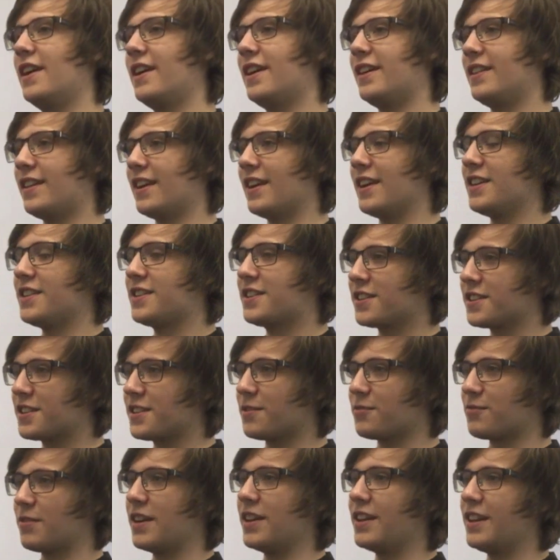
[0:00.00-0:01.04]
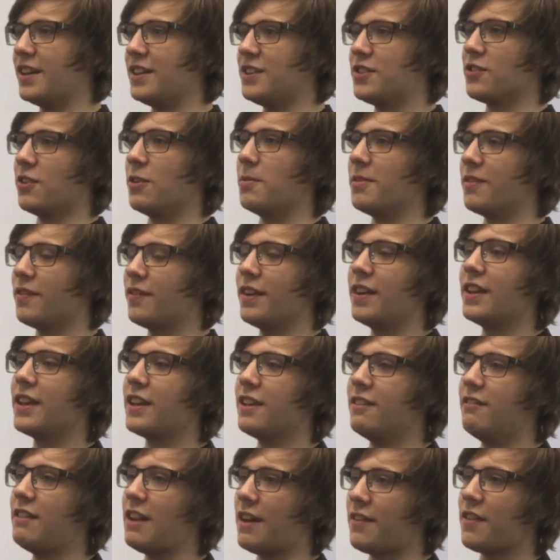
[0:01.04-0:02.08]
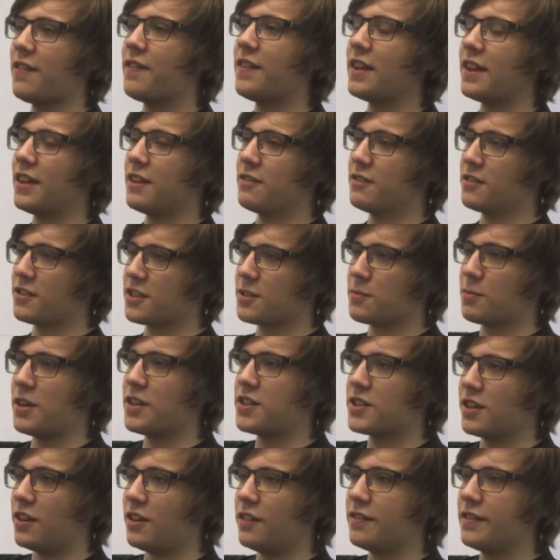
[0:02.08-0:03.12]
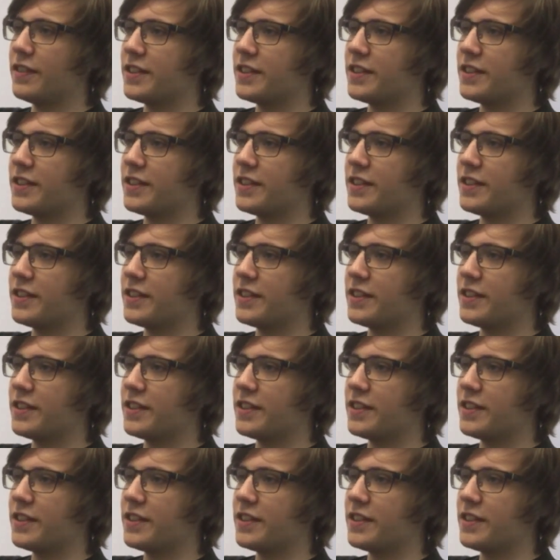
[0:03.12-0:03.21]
and that is just a really enjoyable feeling. You never feel like you can switch off.